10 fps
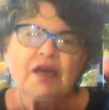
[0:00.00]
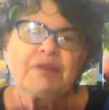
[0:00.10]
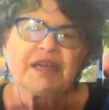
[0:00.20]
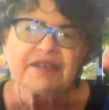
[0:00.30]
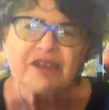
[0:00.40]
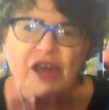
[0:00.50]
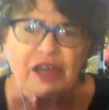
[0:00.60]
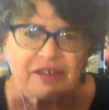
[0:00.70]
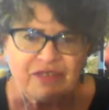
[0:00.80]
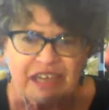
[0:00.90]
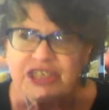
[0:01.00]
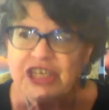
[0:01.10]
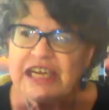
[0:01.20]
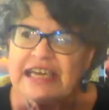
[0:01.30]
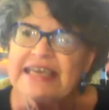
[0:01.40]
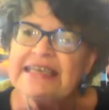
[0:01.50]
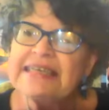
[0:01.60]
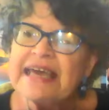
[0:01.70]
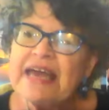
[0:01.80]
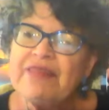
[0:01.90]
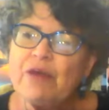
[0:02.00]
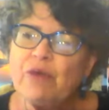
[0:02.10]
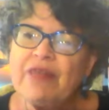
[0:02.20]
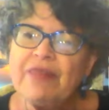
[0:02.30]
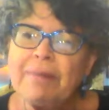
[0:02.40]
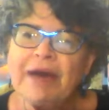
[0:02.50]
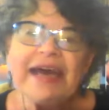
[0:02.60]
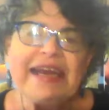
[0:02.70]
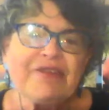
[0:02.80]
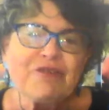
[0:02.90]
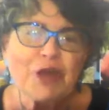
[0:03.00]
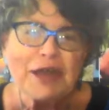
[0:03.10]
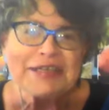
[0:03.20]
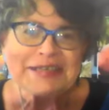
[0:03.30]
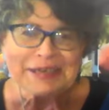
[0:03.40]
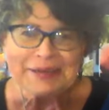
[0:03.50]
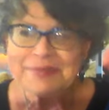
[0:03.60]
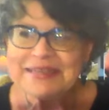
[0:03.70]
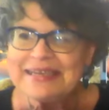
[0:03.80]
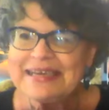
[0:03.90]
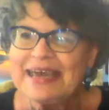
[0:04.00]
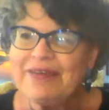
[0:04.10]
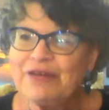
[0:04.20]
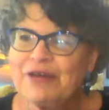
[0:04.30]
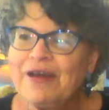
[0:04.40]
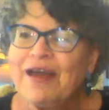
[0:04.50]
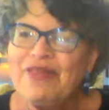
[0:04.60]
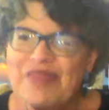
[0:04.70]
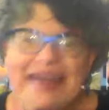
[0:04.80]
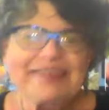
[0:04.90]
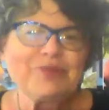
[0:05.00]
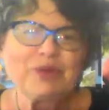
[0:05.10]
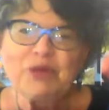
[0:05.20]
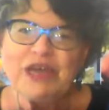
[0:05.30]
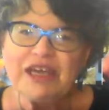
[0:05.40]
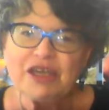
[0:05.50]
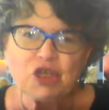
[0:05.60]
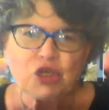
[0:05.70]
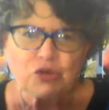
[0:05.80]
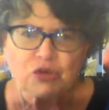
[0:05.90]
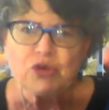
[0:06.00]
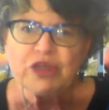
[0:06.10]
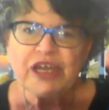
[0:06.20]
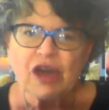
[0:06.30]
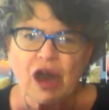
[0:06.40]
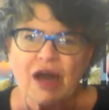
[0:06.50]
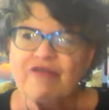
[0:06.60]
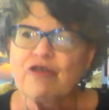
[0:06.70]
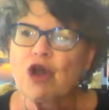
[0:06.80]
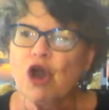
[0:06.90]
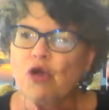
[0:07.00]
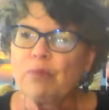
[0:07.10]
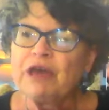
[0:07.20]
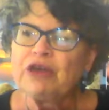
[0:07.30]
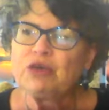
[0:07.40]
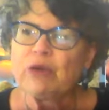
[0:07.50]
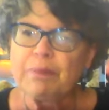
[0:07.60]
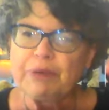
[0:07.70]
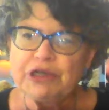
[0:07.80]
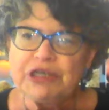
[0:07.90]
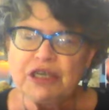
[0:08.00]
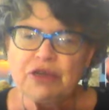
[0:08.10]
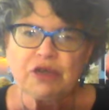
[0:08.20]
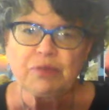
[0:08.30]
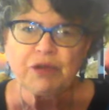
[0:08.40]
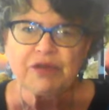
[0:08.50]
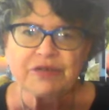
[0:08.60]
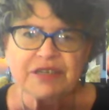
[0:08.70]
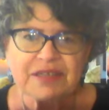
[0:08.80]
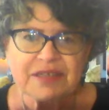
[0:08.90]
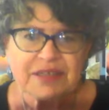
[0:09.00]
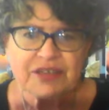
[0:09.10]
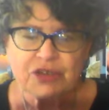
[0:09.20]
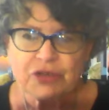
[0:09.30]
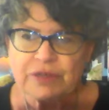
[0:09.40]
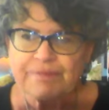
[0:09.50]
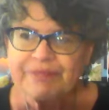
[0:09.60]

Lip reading: Because our conviction is that when the body of Christ comes together, that's when we can truly offer hope to our persecuted brothers and sisters.